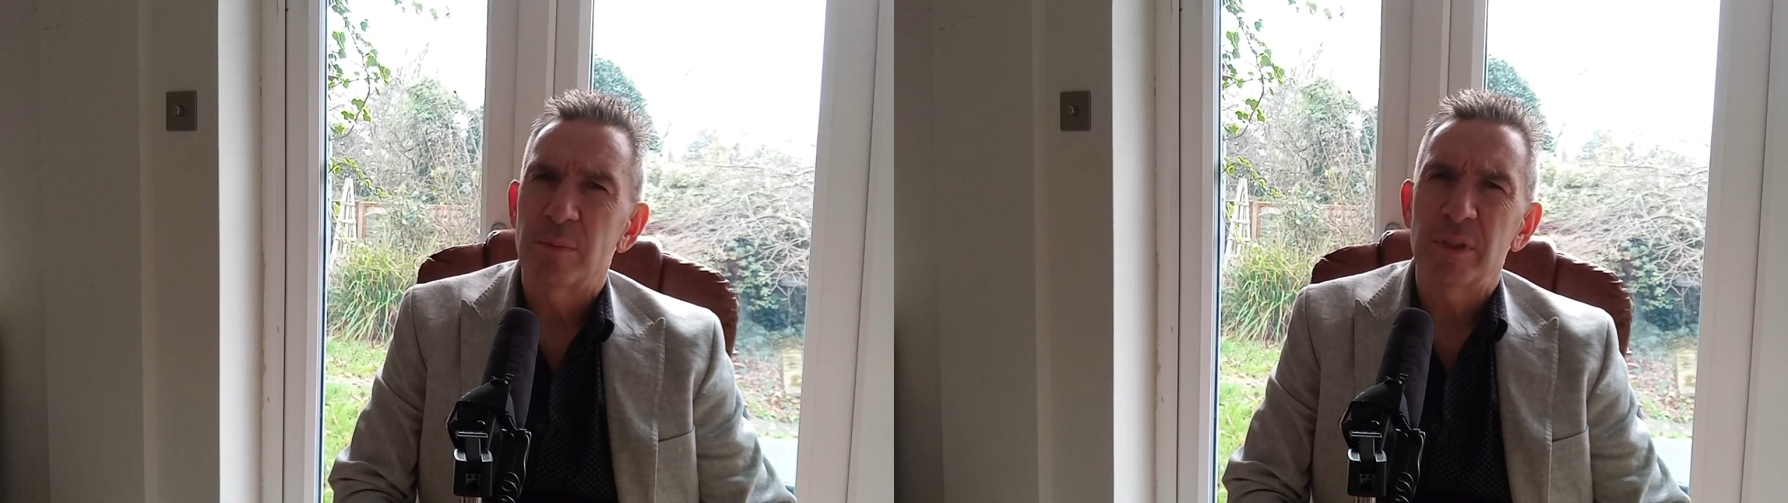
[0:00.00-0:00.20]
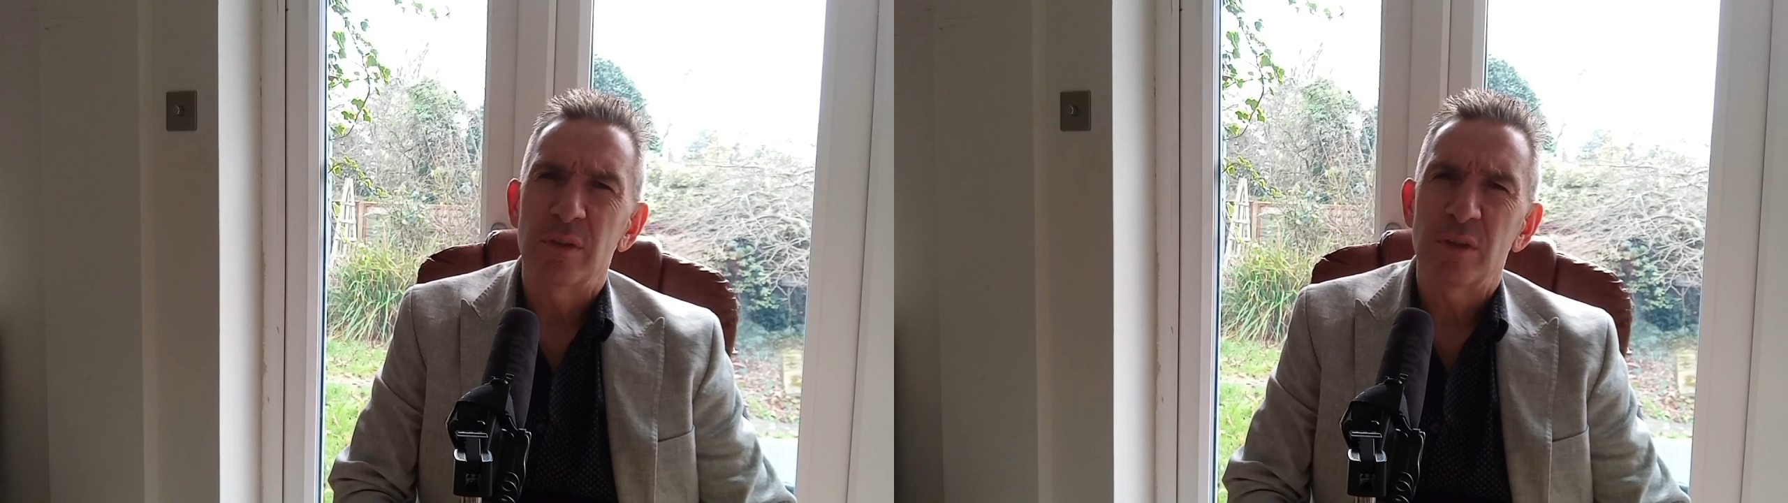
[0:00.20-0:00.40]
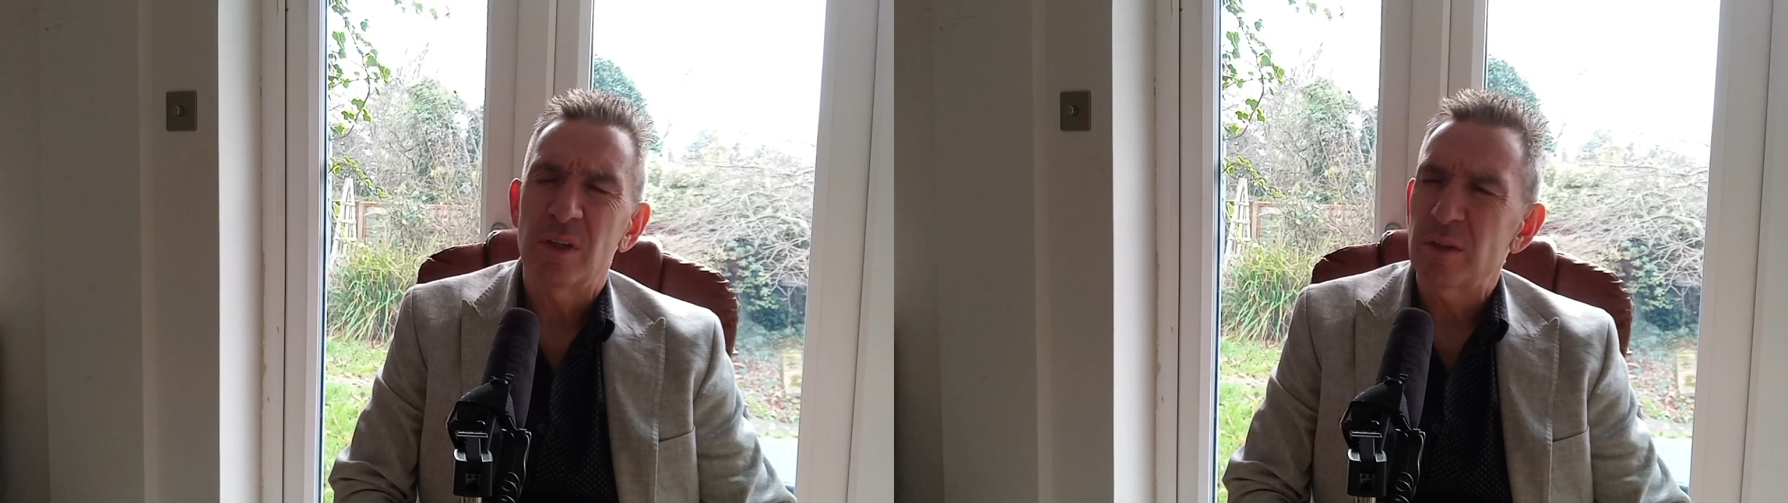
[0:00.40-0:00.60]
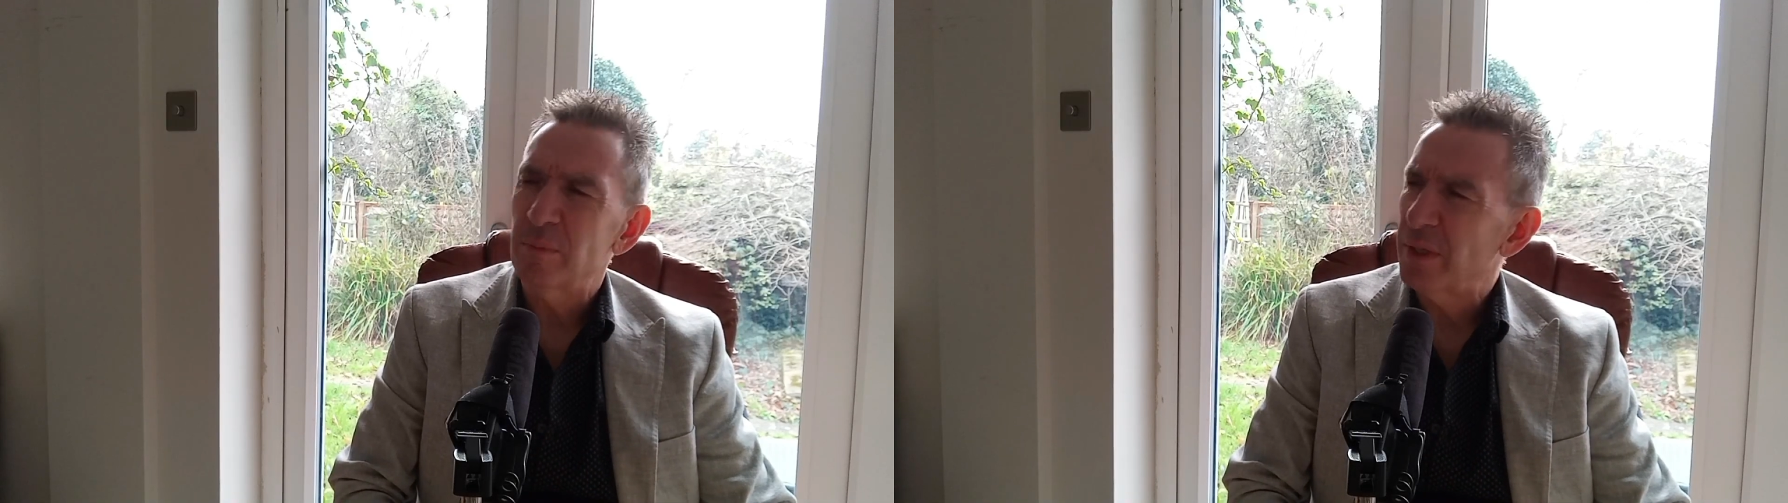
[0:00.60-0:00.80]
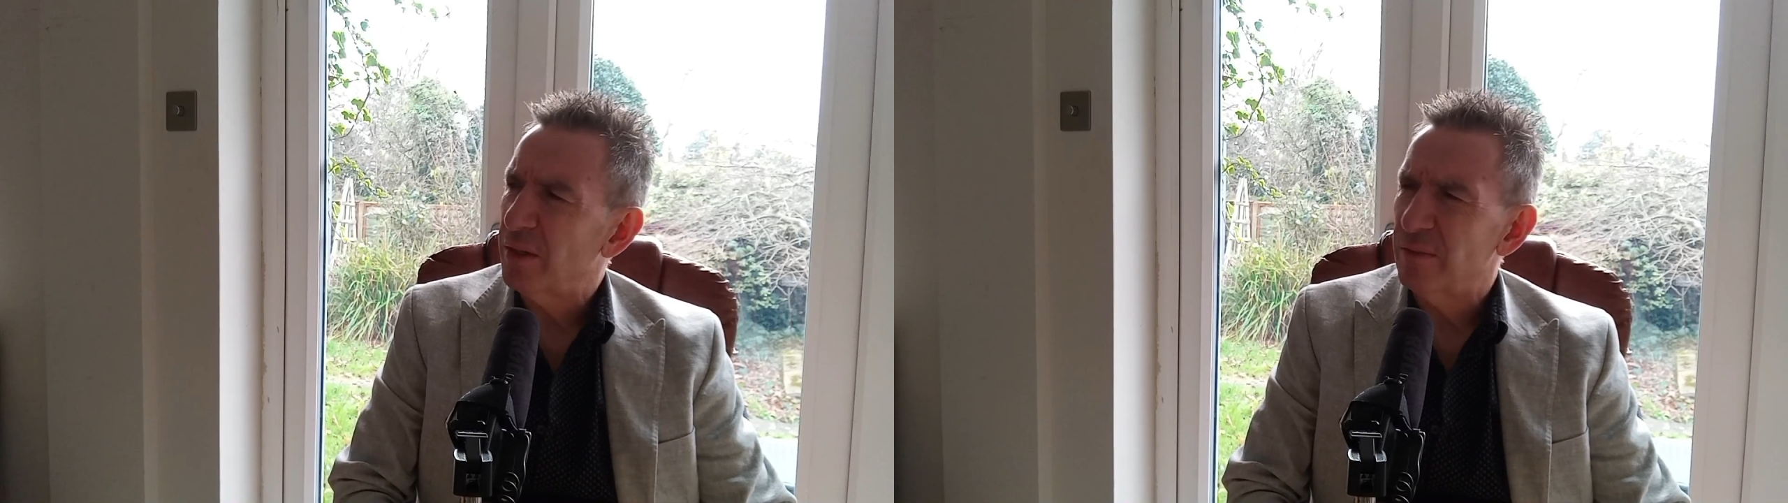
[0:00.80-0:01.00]
but you got
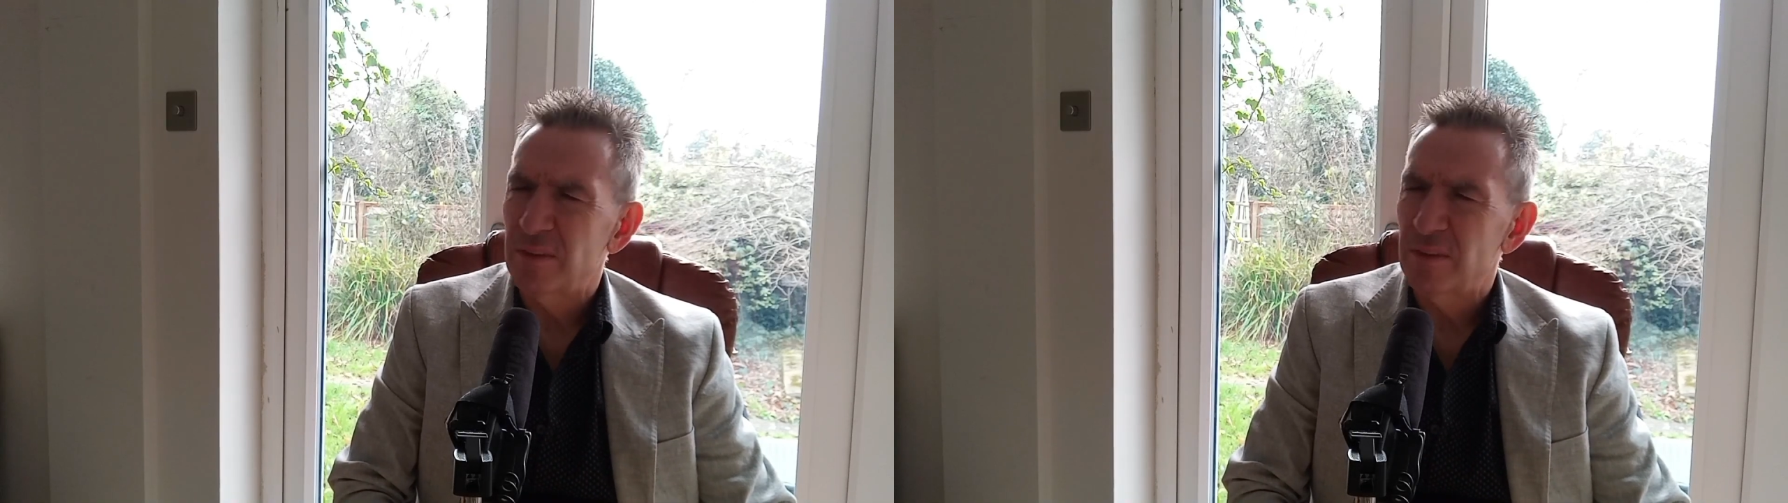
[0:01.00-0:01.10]
about,